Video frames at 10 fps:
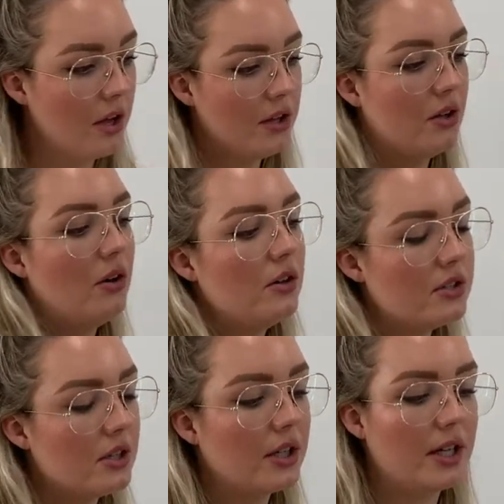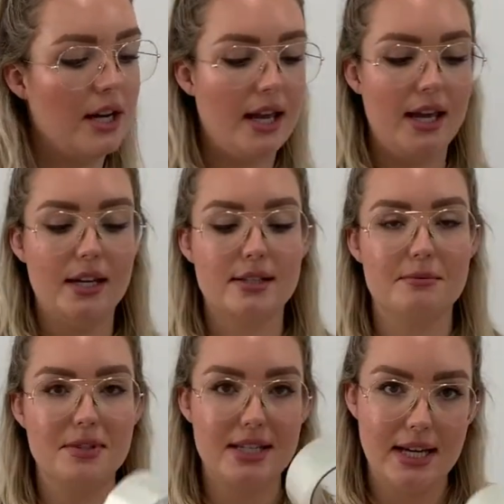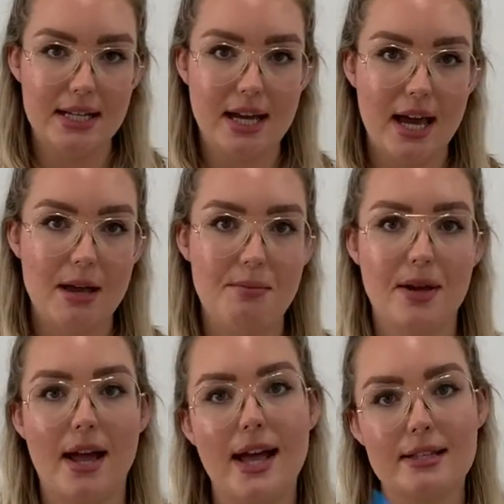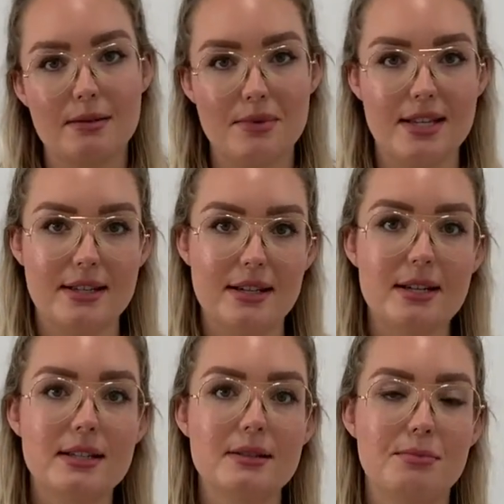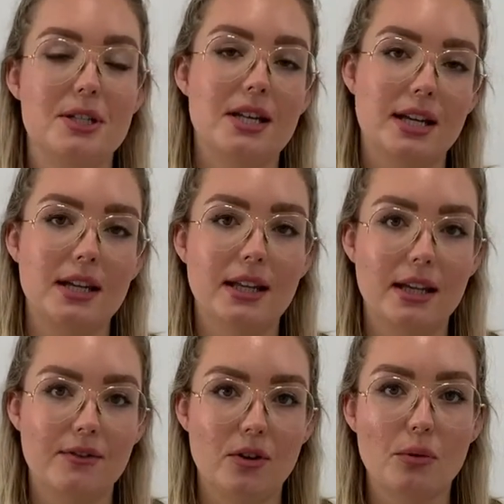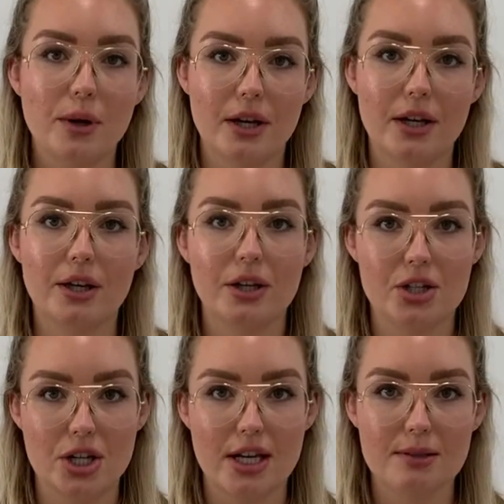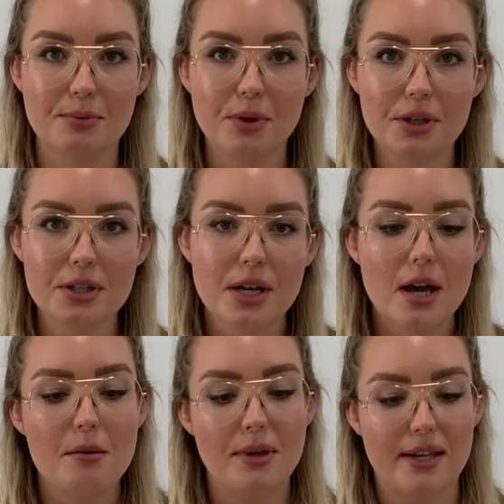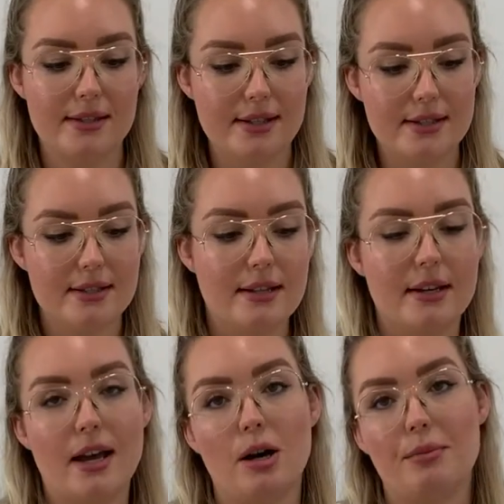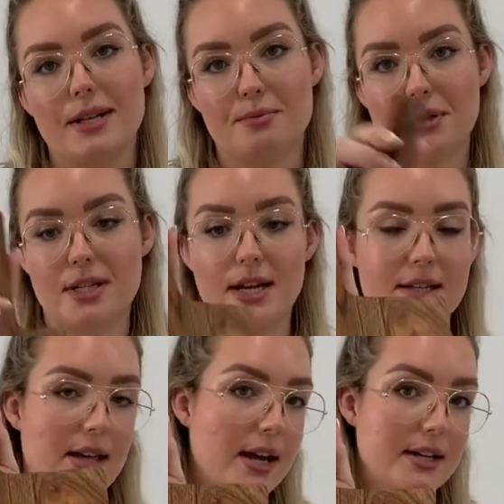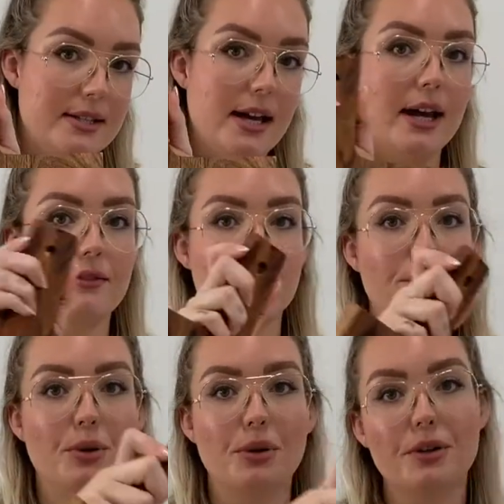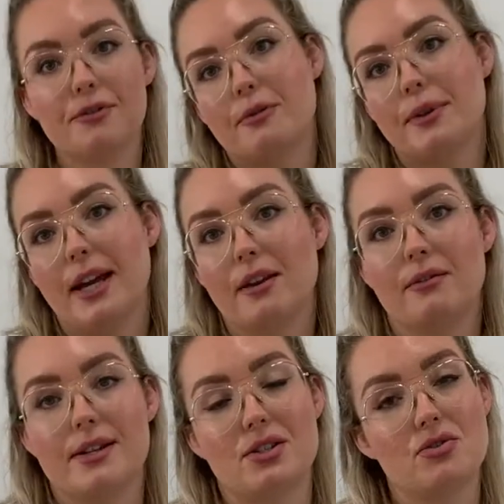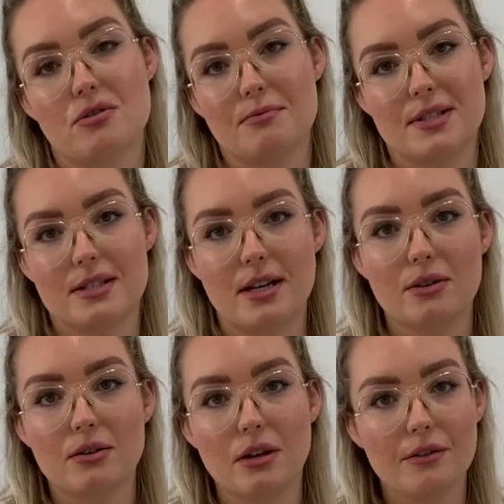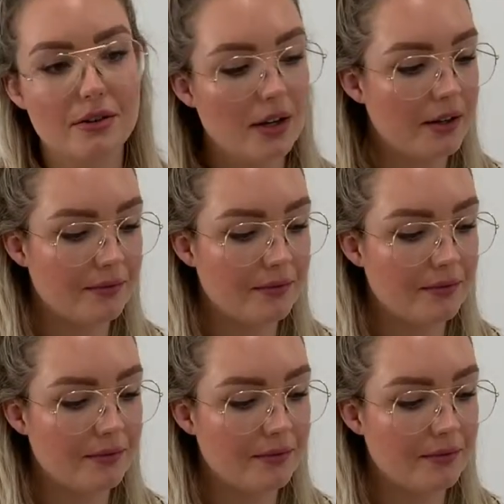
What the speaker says: You're also going to need some sticky tape and some scissors, particularly if you're working on a cheese board, because this is going to help us protect the underside of the board from getting resin drips stuck all over it.